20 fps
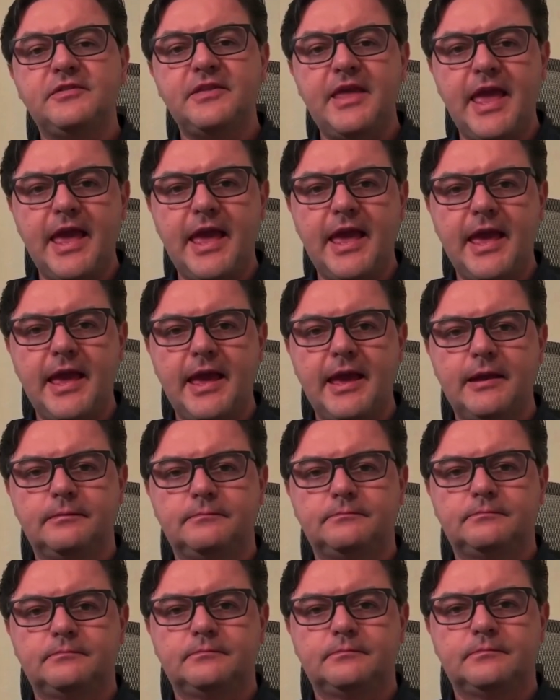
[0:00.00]
day,
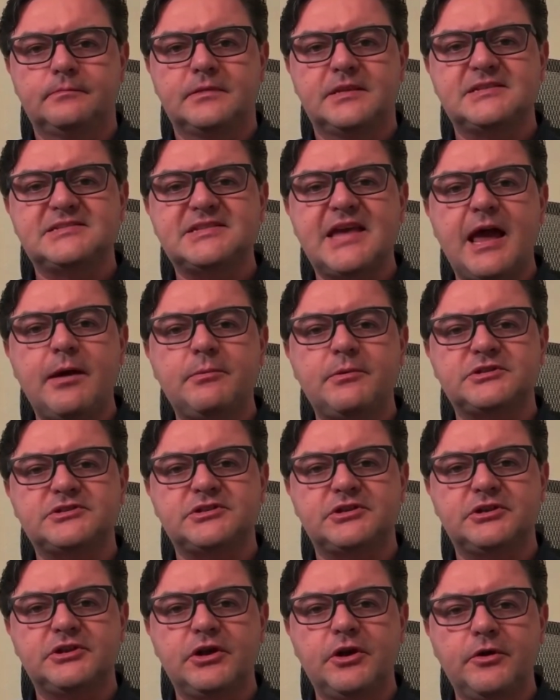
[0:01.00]

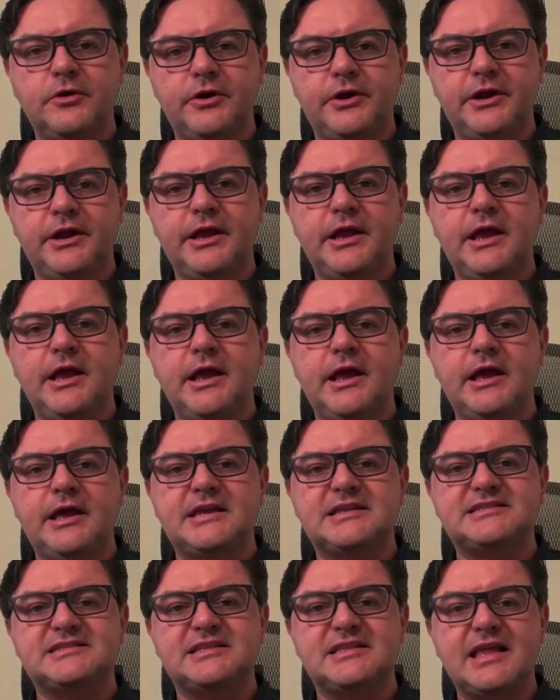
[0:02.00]
cybersecurity
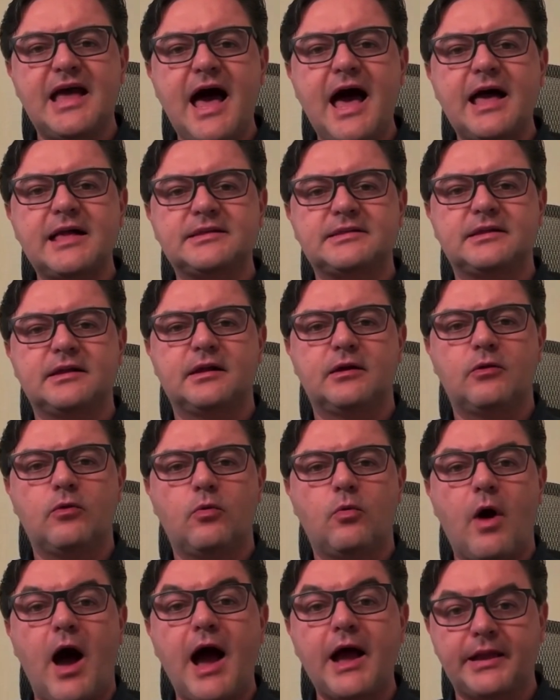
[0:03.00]
is not
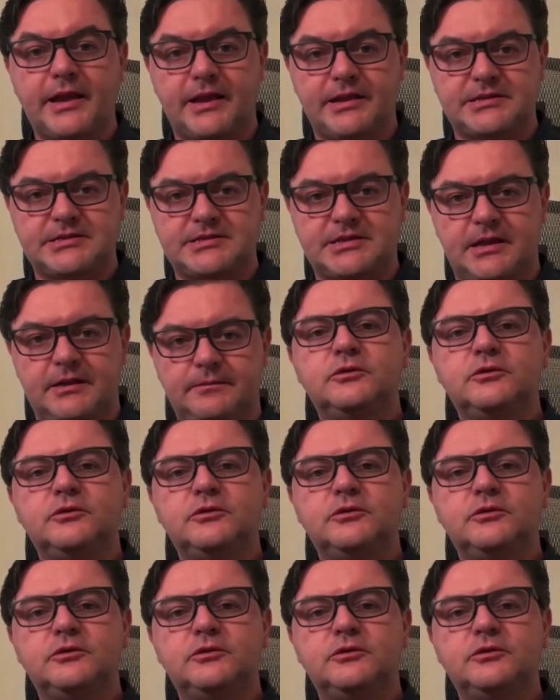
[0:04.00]
rocket science.